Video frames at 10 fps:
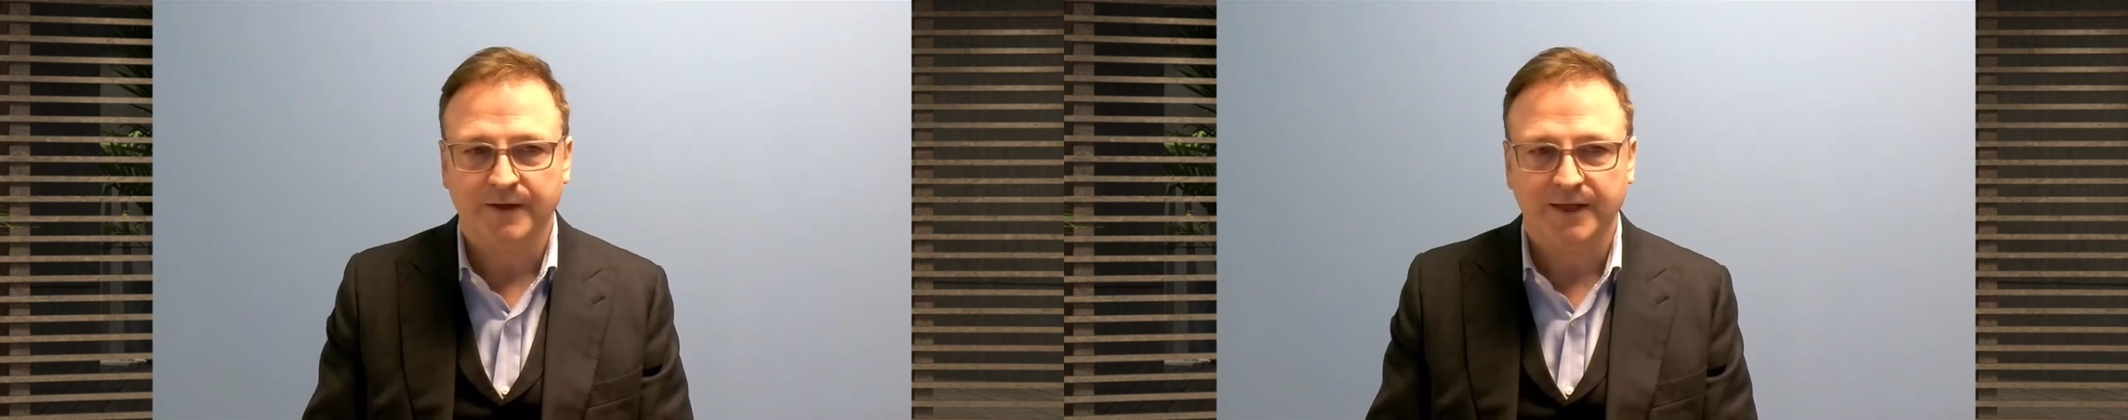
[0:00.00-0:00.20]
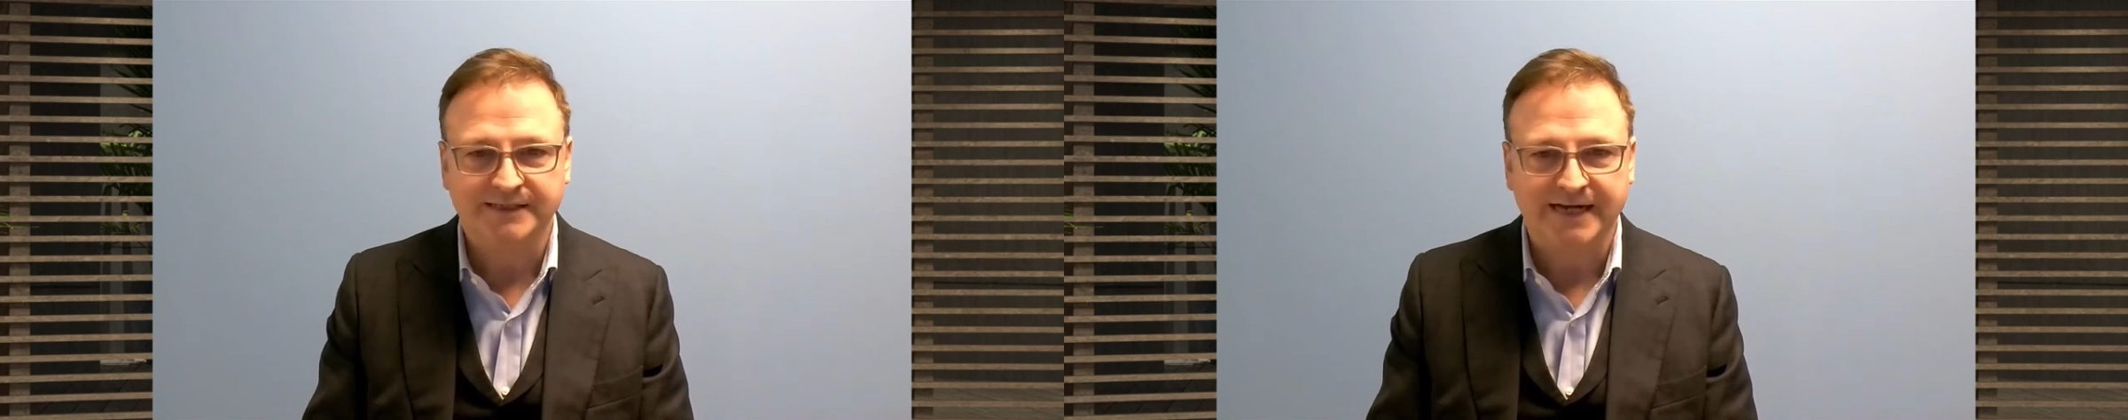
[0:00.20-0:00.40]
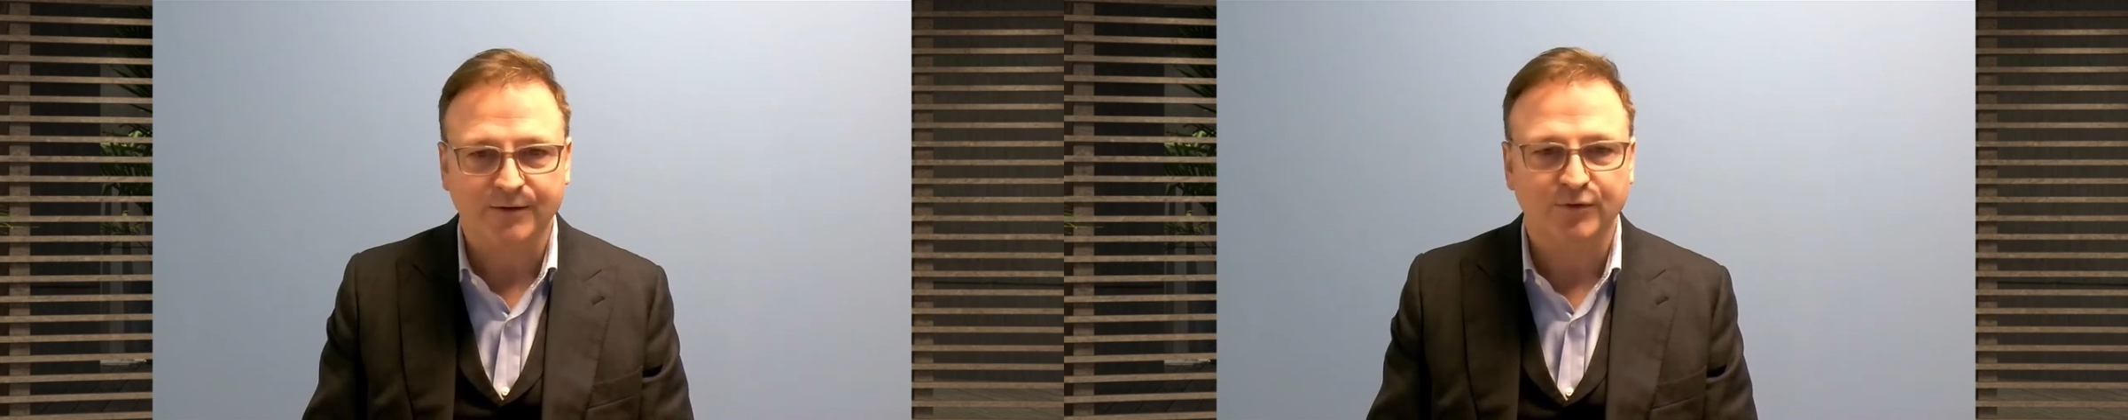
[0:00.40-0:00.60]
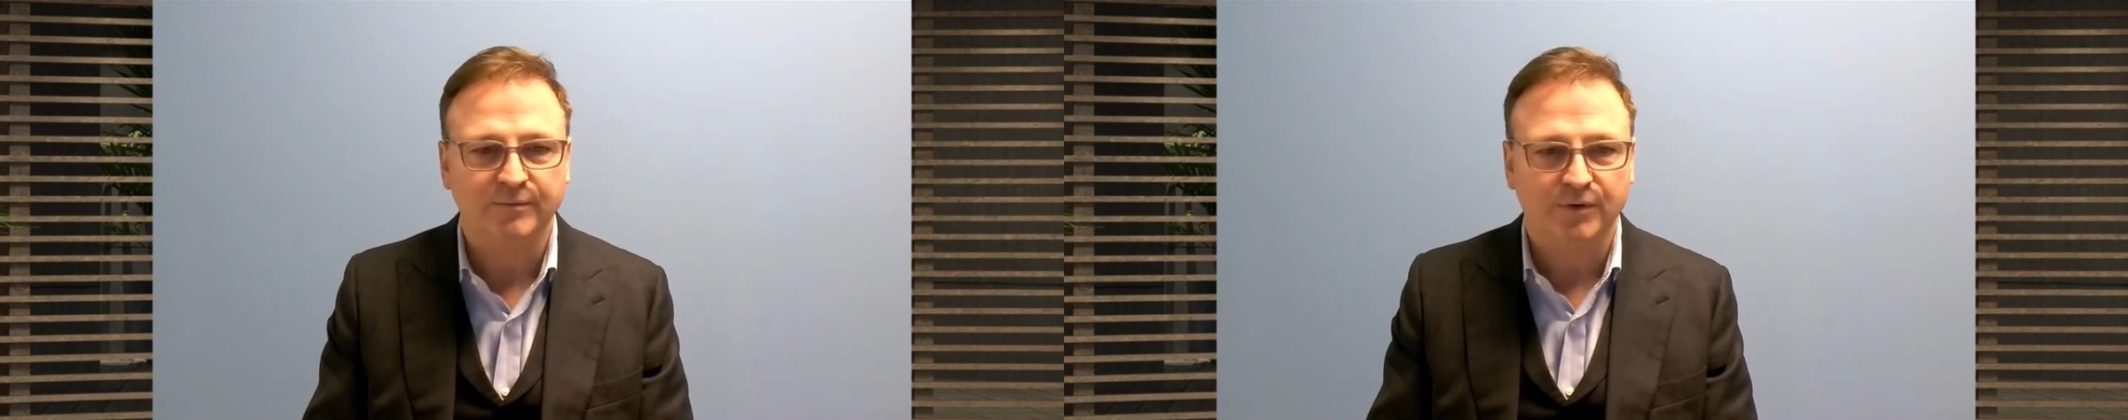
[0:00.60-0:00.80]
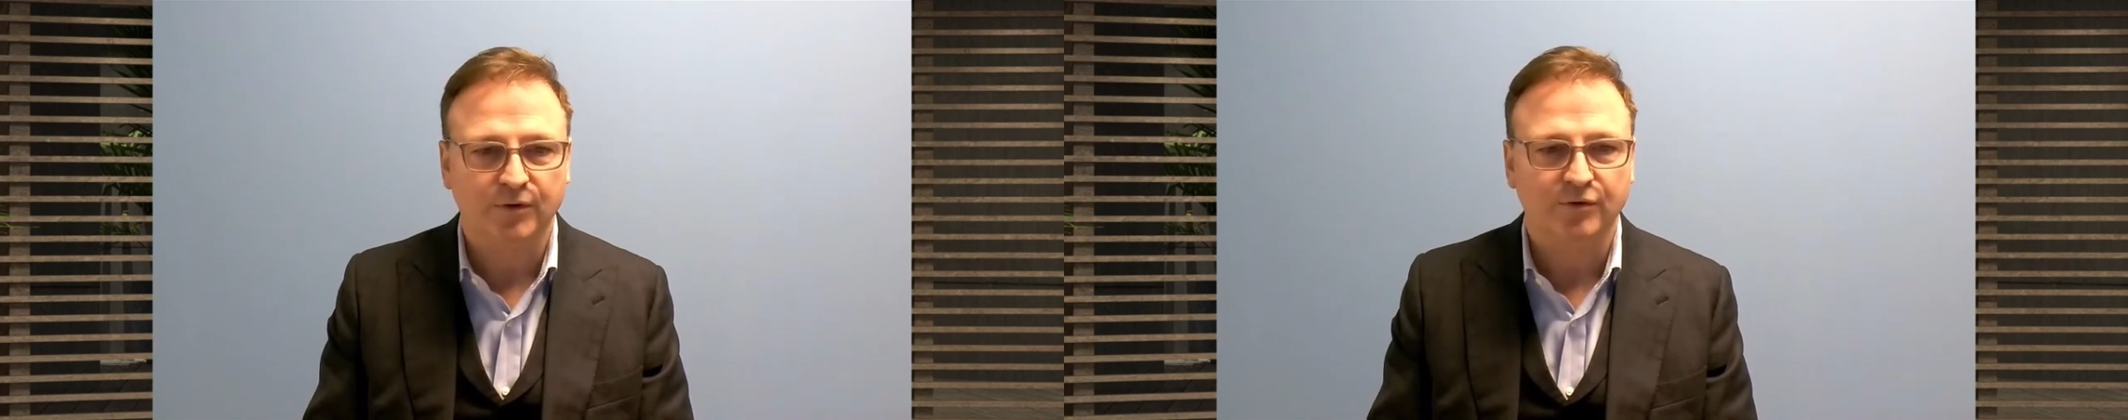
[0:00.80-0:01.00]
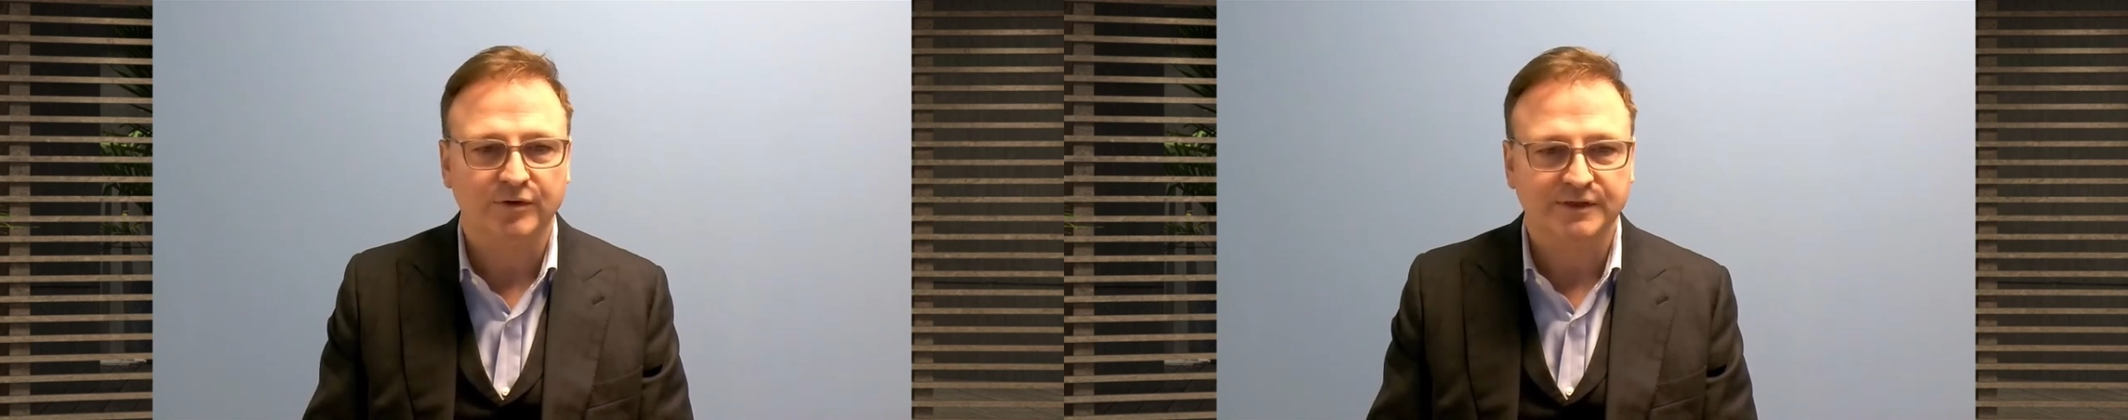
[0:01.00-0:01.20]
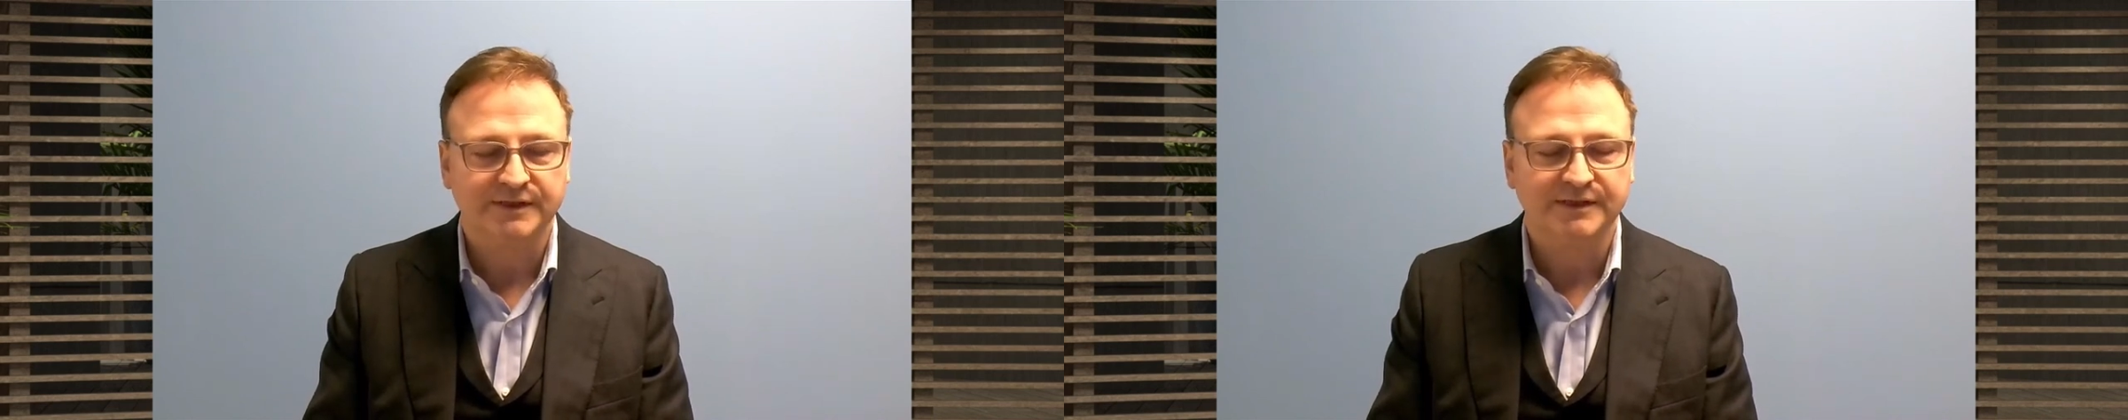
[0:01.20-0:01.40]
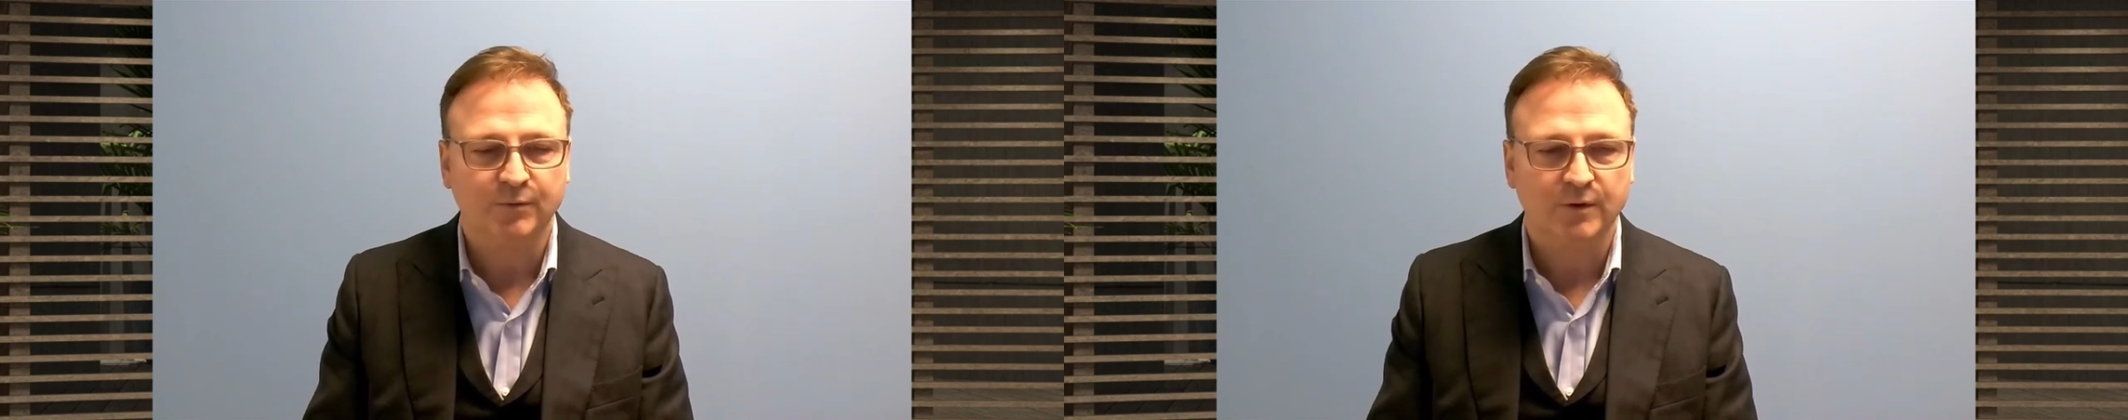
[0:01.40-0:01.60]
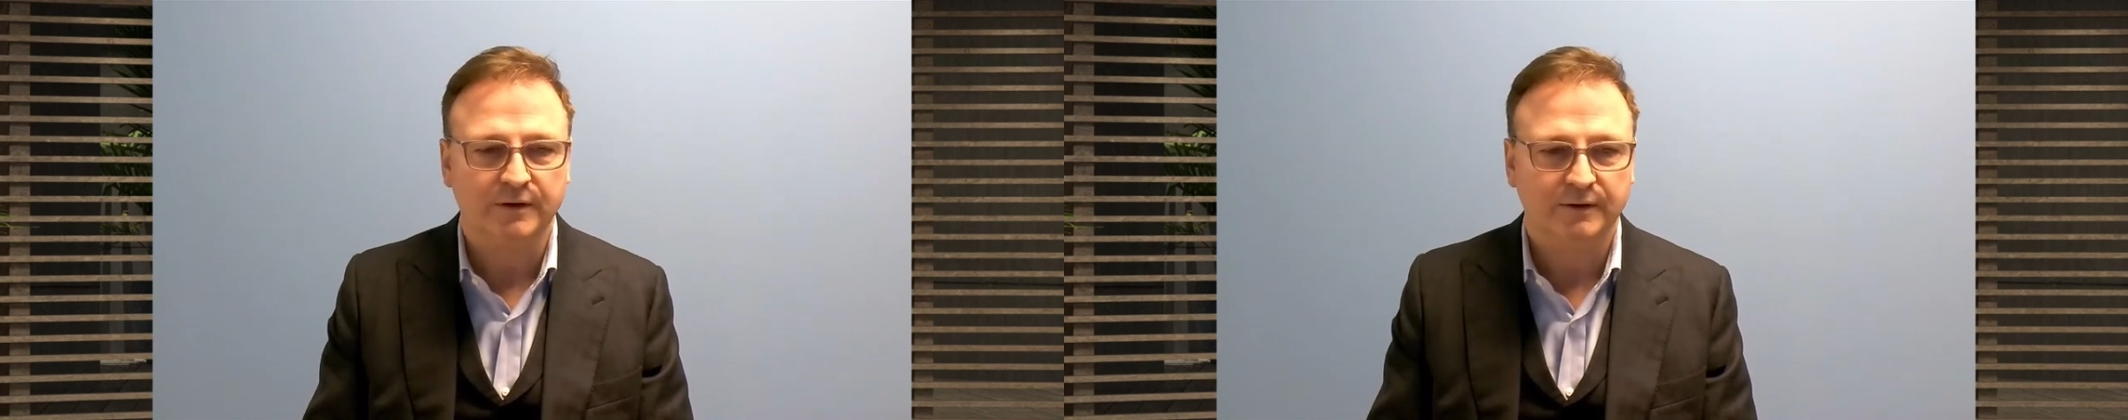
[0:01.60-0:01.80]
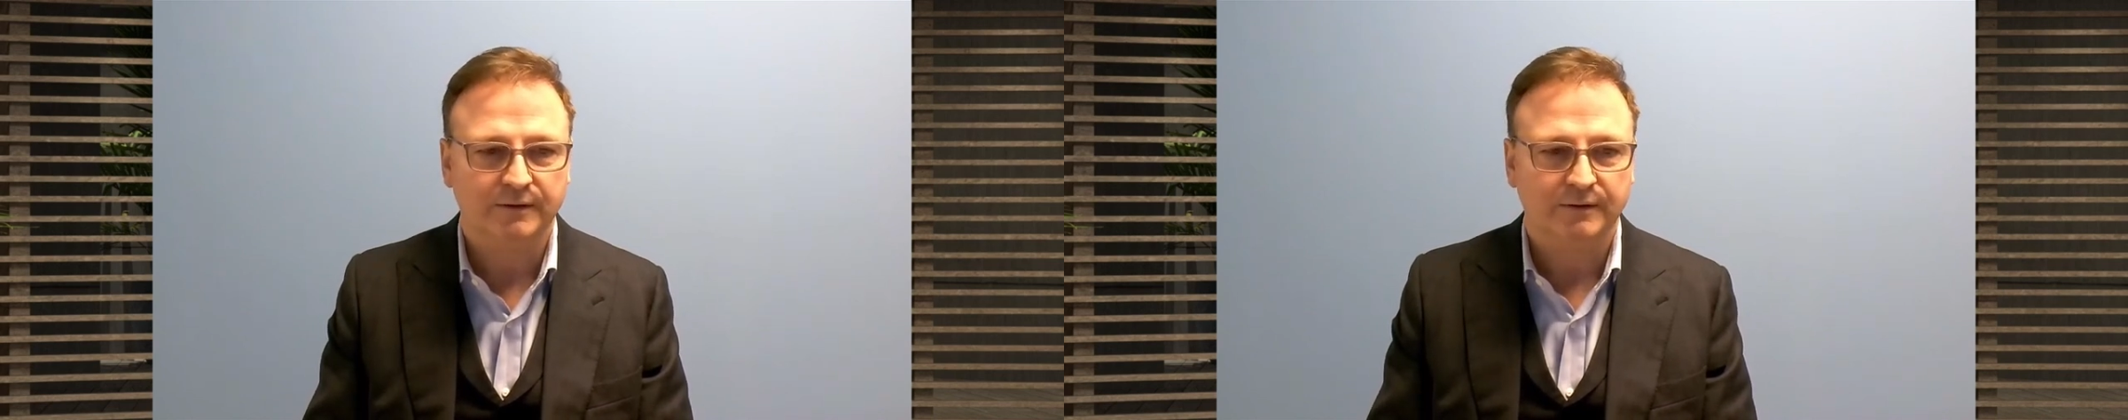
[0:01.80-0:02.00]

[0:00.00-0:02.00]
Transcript: is how democracies work.